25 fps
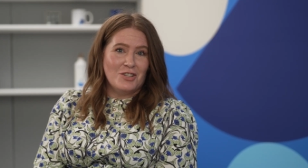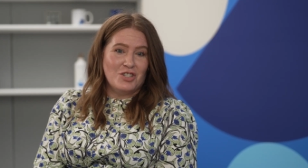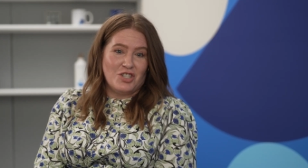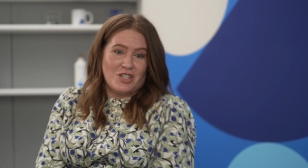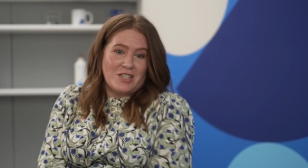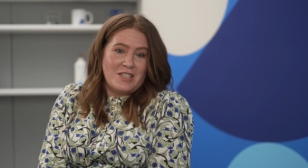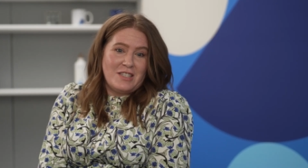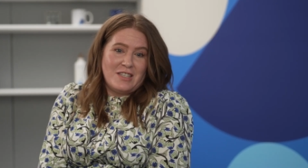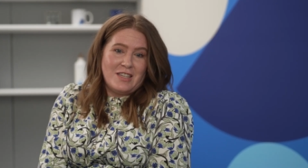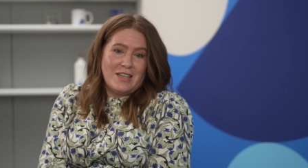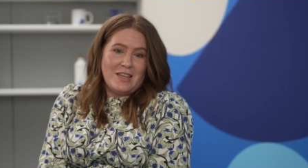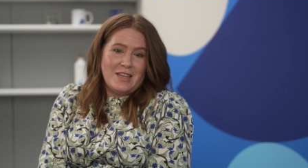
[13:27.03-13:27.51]

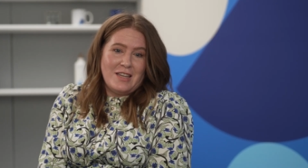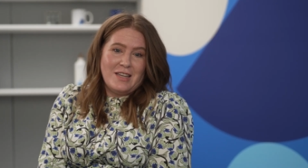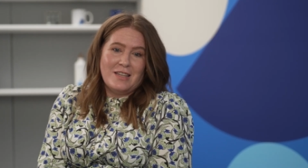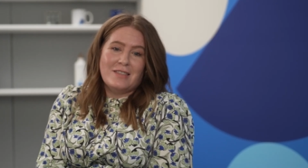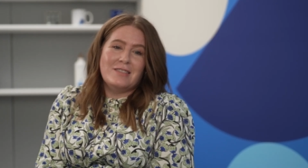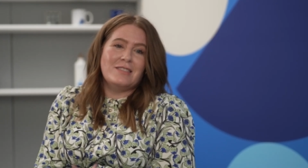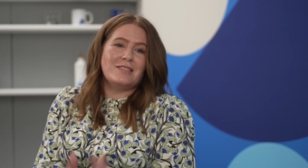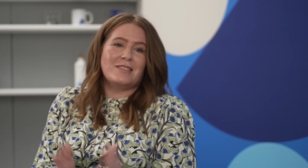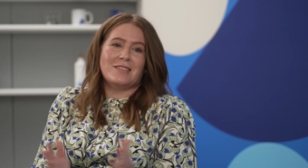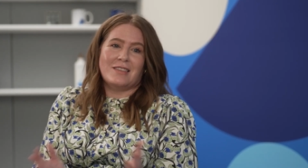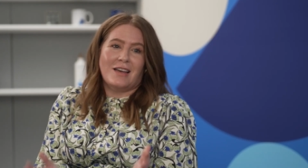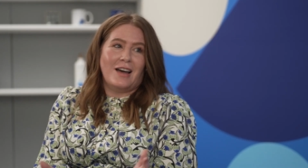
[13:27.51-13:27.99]
just
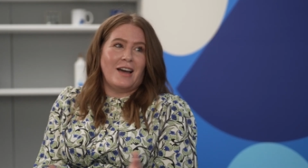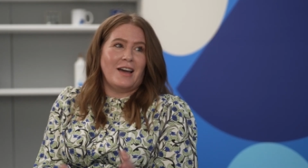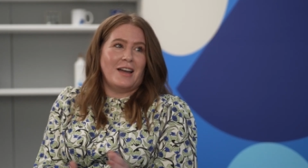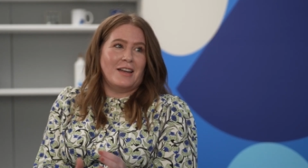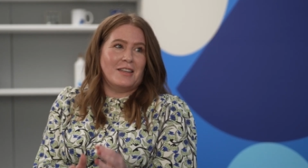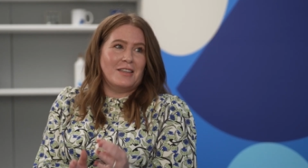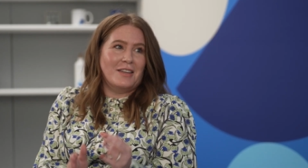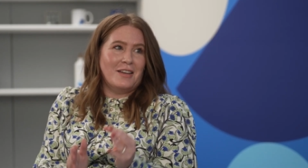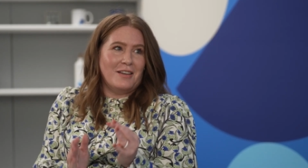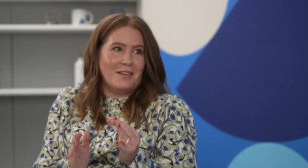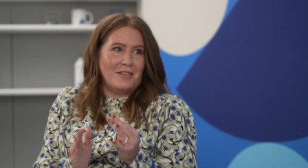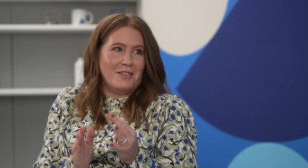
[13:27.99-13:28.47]

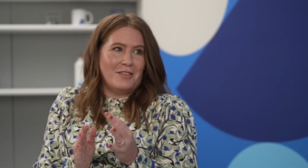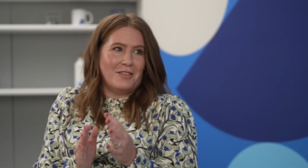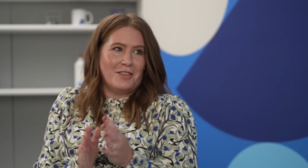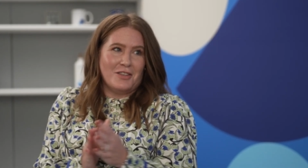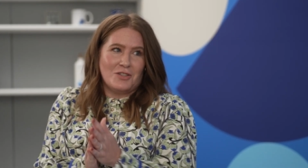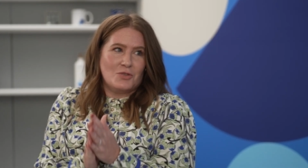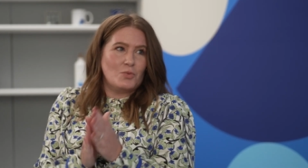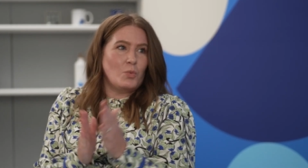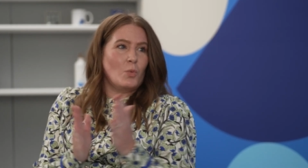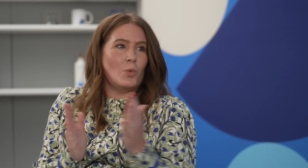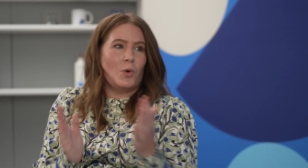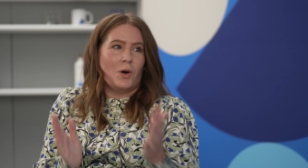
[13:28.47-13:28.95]
inside
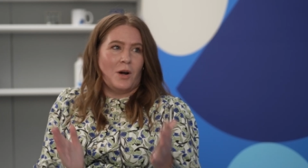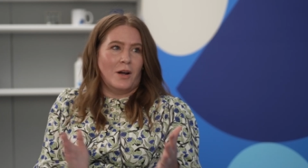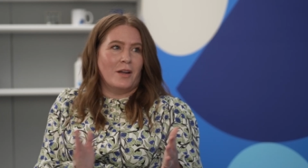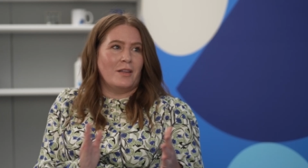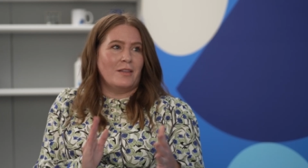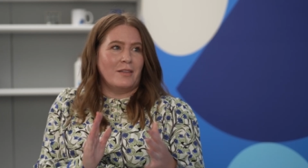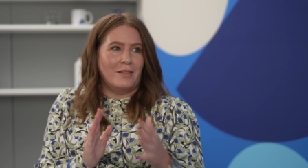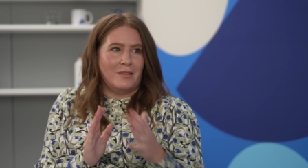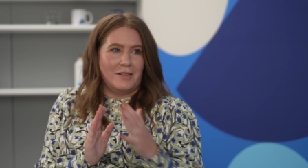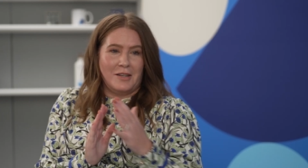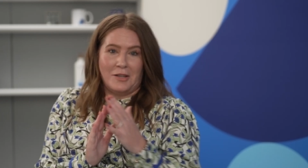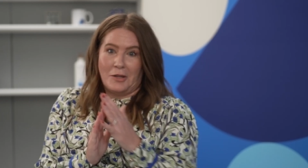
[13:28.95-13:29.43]
this
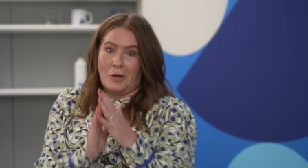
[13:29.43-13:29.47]
one,